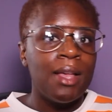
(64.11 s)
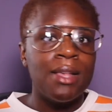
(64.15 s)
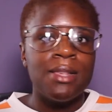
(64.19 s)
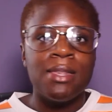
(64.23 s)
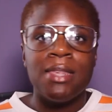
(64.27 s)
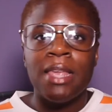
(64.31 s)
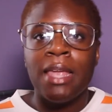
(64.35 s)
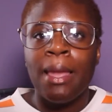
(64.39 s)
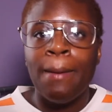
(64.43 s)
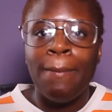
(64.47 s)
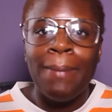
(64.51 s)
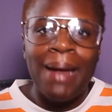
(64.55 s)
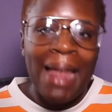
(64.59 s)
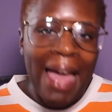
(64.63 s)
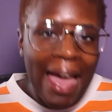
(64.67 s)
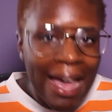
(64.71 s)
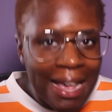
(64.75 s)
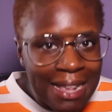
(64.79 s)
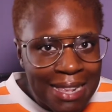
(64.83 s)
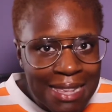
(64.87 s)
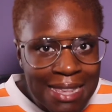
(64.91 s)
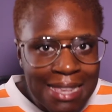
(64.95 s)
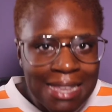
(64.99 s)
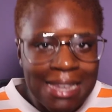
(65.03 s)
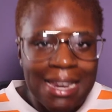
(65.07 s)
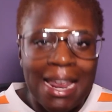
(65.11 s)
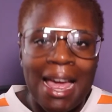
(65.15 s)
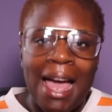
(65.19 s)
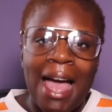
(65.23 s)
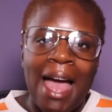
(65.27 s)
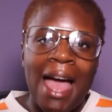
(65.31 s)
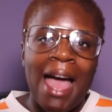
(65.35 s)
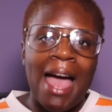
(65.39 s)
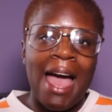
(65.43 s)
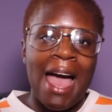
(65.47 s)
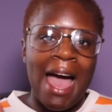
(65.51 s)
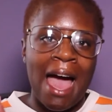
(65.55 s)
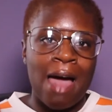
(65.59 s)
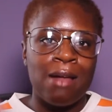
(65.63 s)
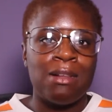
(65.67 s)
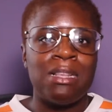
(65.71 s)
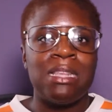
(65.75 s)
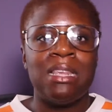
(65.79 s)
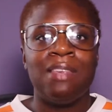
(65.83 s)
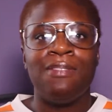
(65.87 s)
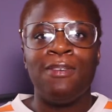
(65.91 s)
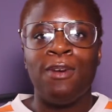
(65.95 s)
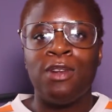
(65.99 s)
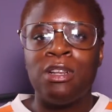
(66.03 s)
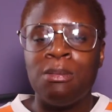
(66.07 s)
So you're blessed. How does
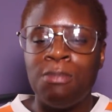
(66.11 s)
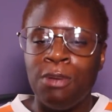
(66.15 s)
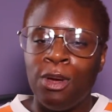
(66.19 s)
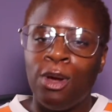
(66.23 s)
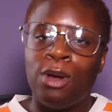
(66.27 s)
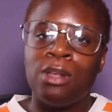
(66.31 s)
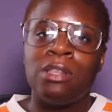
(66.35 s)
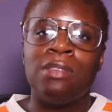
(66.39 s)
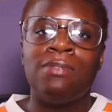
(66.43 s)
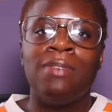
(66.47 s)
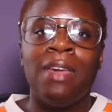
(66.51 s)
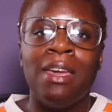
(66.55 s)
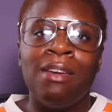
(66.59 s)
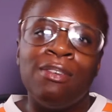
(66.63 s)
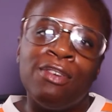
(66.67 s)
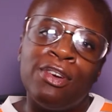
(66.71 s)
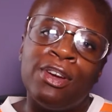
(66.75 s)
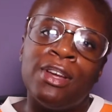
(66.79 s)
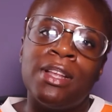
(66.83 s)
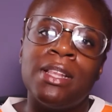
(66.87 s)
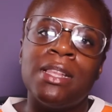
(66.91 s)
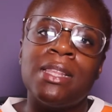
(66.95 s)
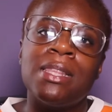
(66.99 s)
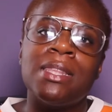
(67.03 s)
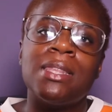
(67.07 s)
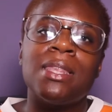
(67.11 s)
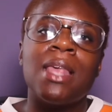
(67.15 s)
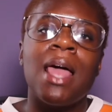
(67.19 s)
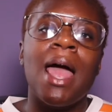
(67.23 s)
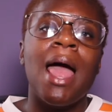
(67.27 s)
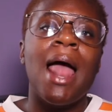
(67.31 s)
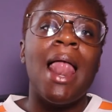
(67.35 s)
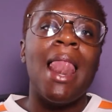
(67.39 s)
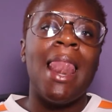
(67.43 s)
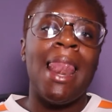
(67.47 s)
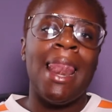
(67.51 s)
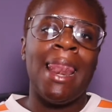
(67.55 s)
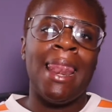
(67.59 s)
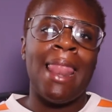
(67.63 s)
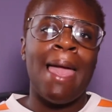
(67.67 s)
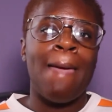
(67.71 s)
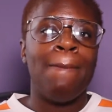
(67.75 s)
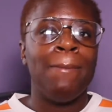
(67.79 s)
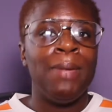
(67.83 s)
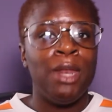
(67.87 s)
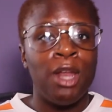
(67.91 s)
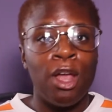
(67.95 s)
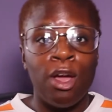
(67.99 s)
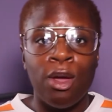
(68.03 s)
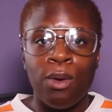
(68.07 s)
it feel to be God's favourite? Let
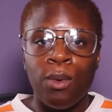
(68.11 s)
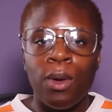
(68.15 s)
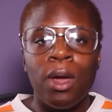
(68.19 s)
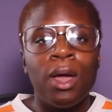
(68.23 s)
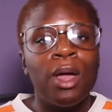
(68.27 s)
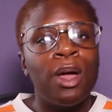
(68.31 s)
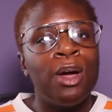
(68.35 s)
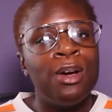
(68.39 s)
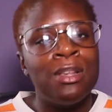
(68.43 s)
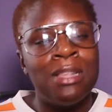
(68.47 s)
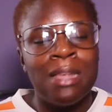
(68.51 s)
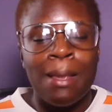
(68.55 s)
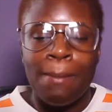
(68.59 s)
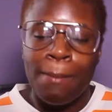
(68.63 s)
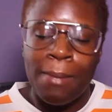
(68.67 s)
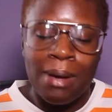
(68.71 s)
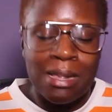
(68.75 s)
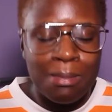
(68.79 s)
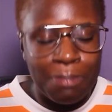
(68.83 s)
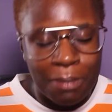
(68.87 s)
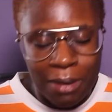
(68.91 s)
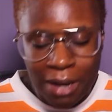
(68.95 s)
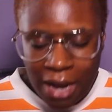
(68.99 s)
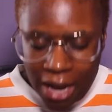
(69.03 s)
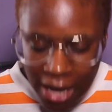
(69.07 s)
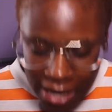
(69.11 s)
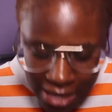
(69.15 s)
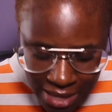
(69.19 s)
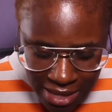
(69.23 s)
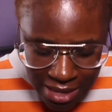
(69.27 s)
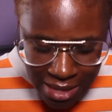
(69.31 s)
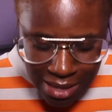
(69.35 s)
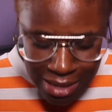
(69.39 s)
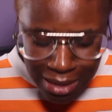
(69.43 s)
me know, because it must be nice.